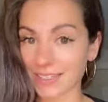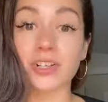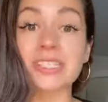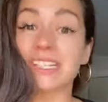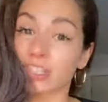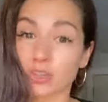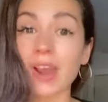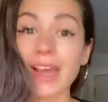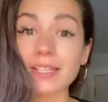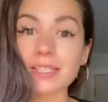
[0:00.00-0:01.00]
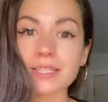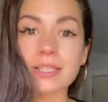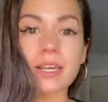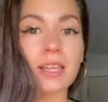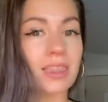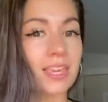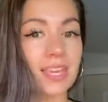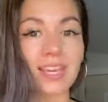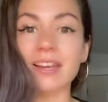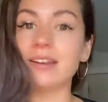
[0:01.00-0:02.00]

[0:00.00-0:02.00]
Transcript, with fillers: There's distress, the